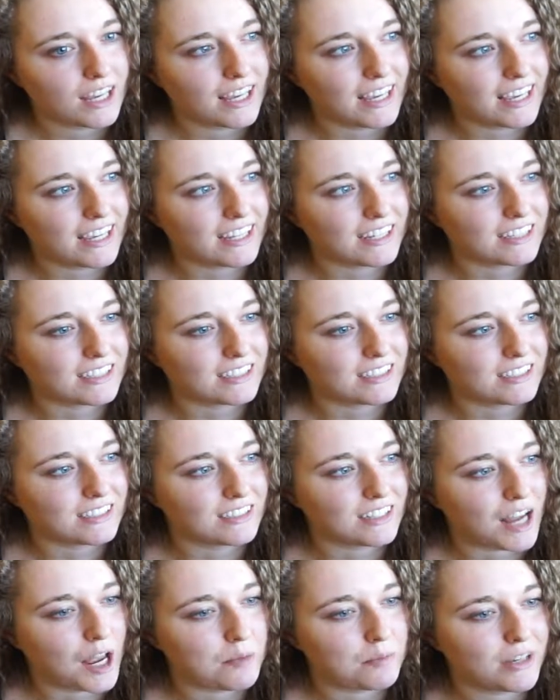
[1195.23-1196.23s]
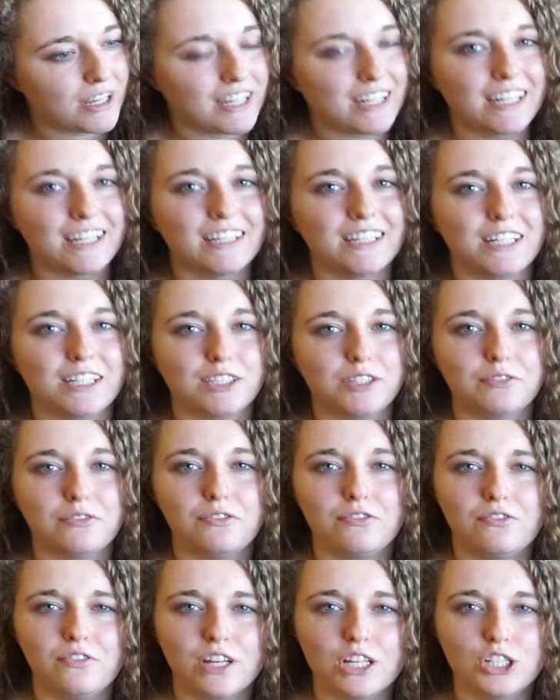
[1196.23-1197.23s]
and I'm getting this
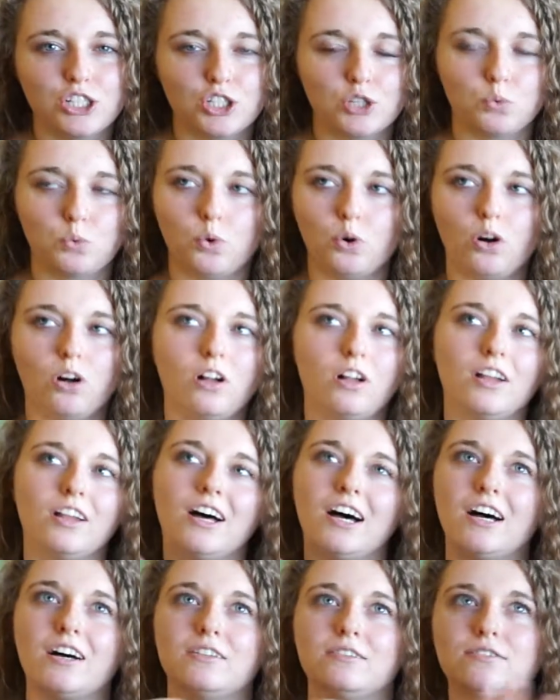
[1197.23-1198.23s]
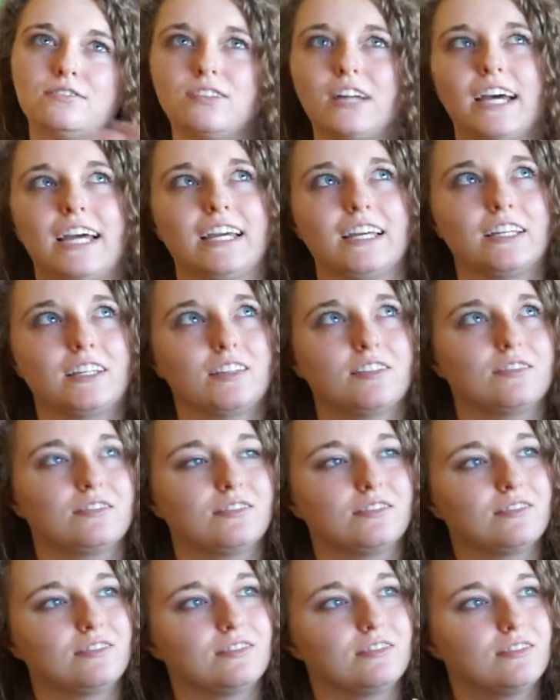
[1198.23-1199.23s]
visual of like
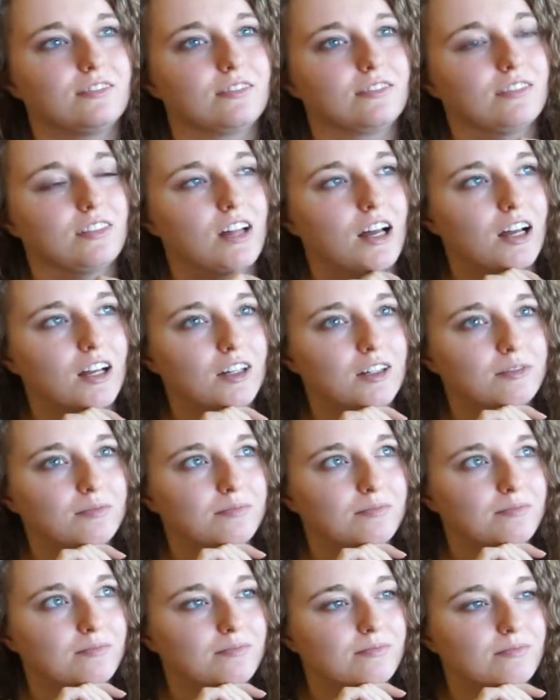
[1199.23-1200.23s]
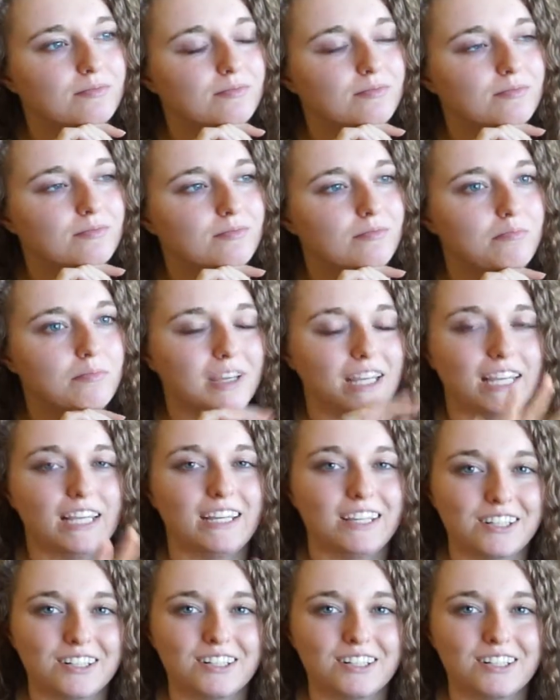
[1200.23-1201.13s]
um, me